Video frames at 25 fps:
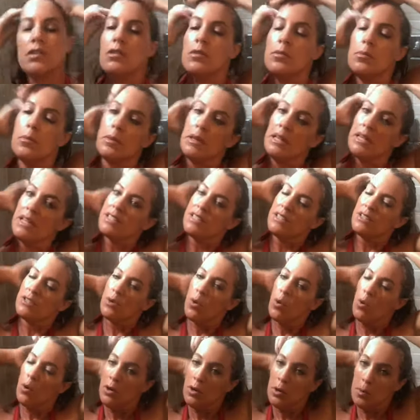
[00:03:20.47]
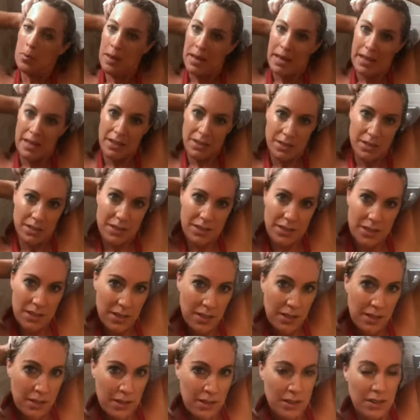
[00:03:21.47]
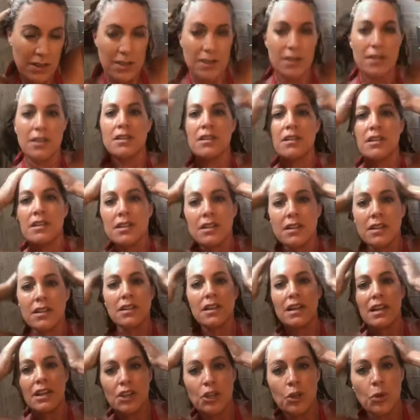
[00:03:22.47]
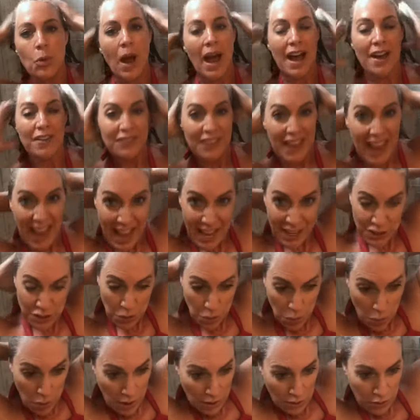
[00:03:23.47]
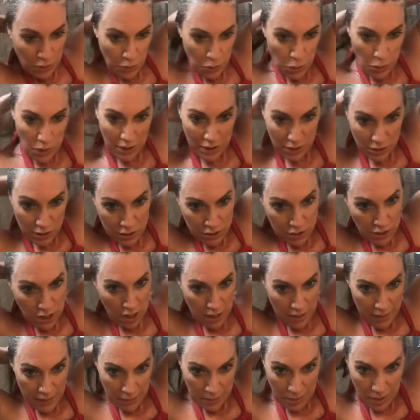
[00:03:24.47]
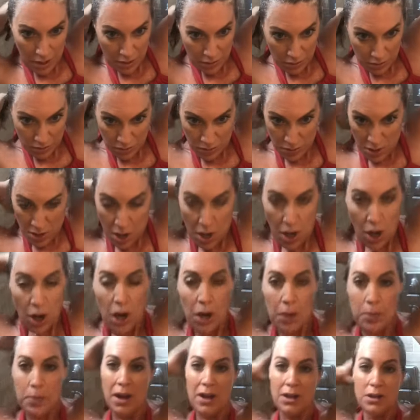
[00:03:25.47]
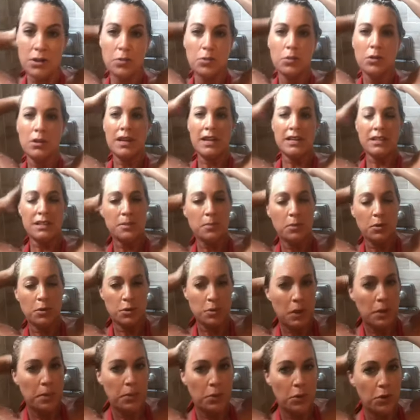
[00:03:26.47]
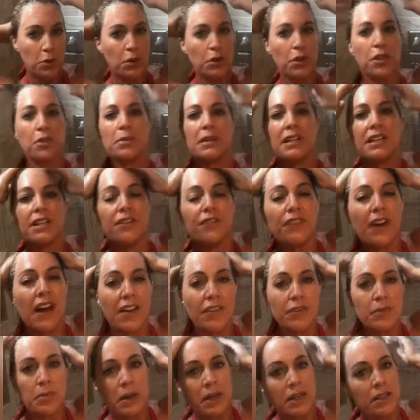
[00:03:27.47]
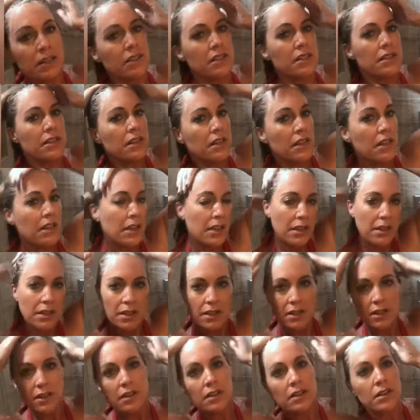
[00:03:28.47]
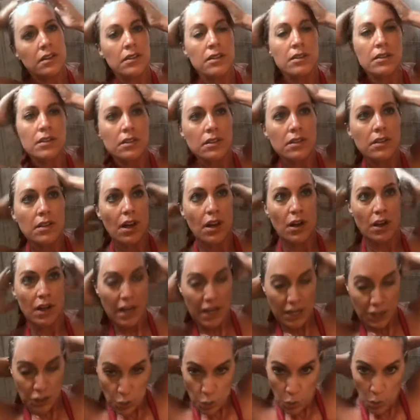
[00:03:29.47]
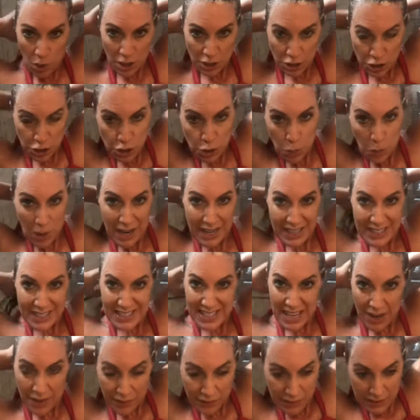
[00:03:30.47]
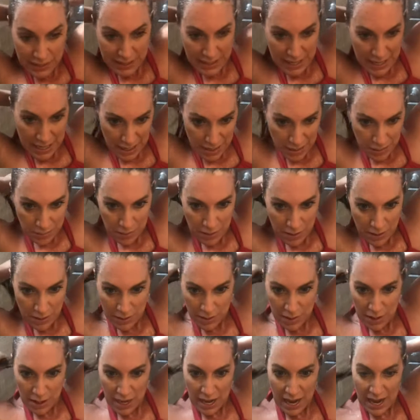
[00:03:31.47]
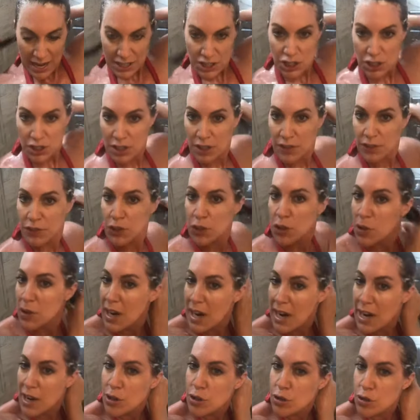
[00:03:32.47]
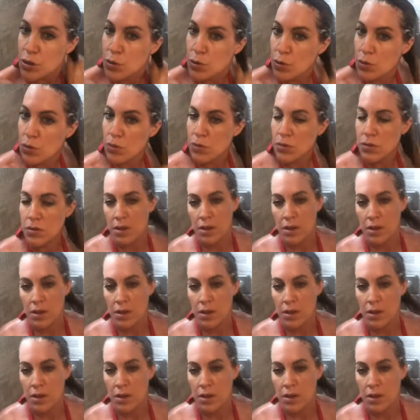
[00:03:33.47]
because it's oil-based. And you have to add the water. The water is not in a bottle. A bottle will last most people 3 to 5 months, and you wash twice every time. Actually, if you go to hair school,